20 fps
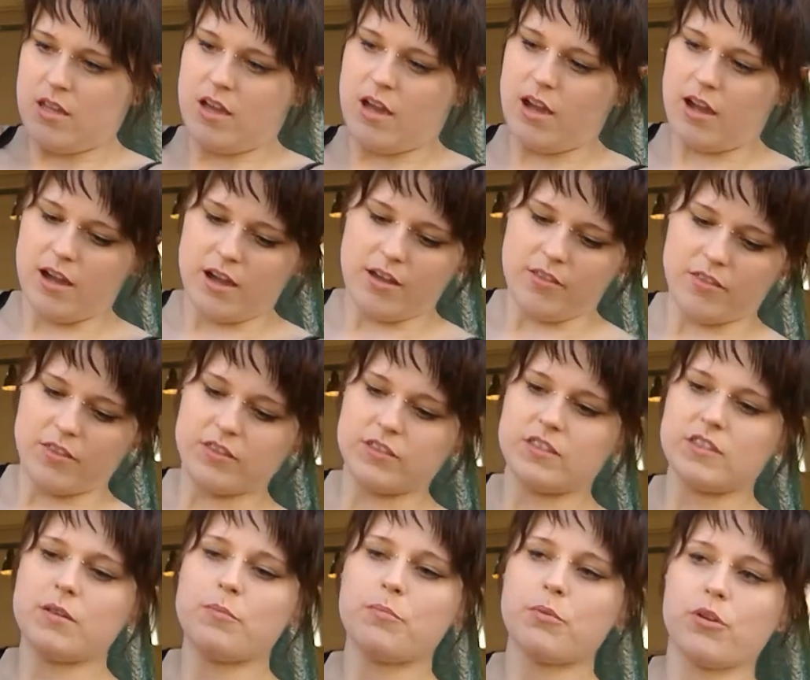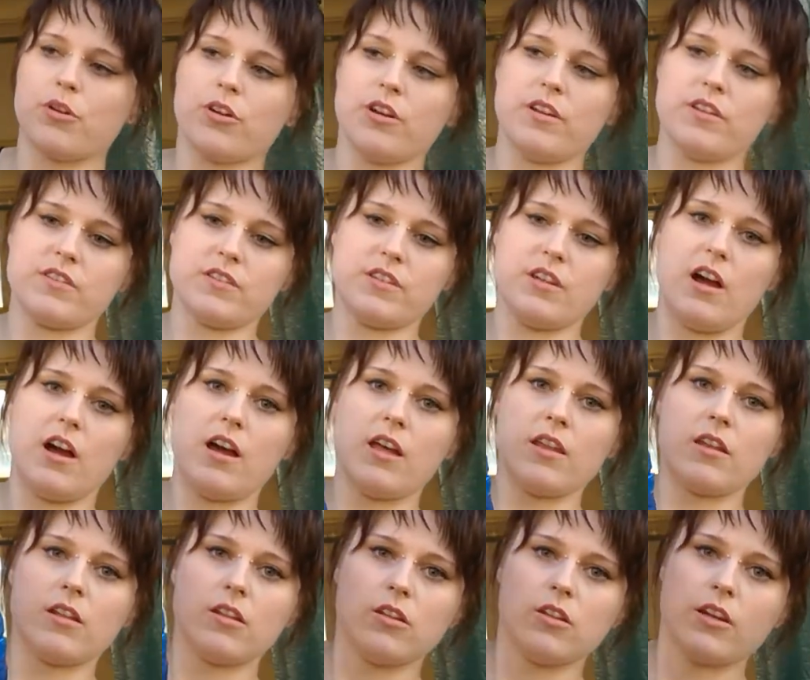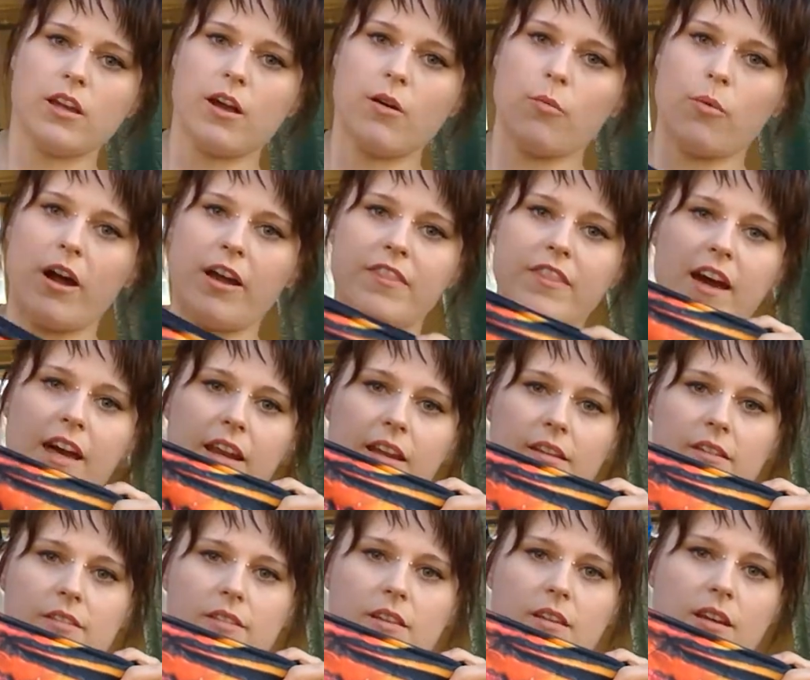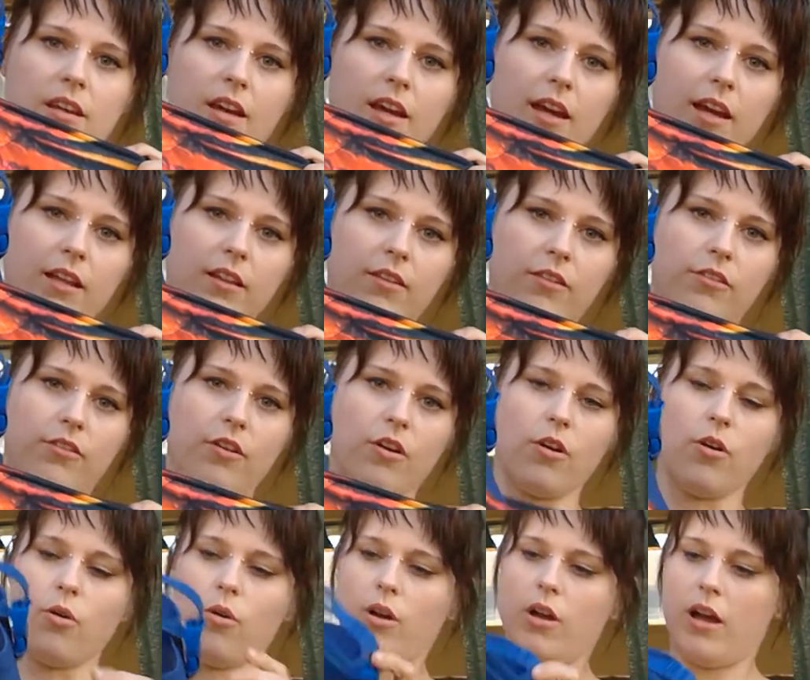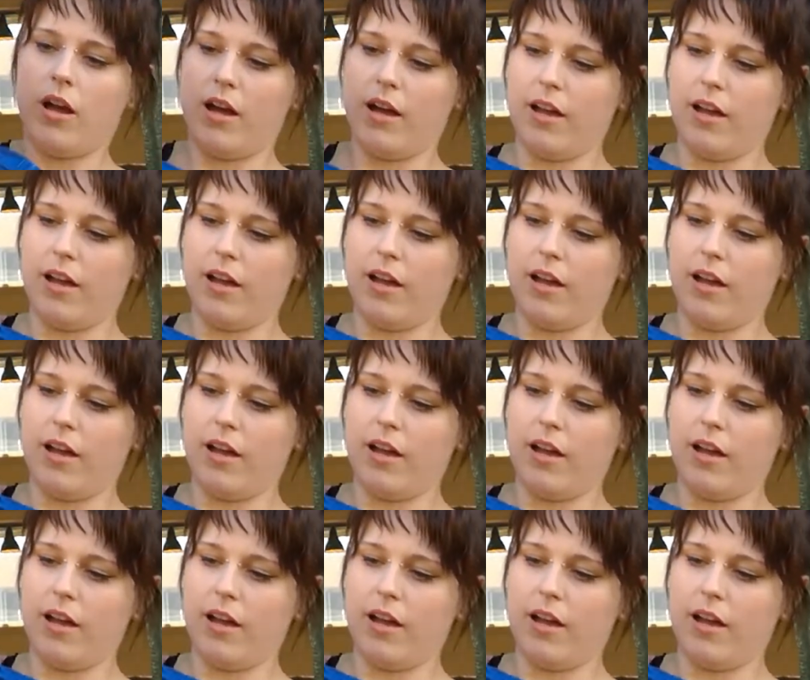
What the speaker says: The zipper is not, look how wide that is. And so,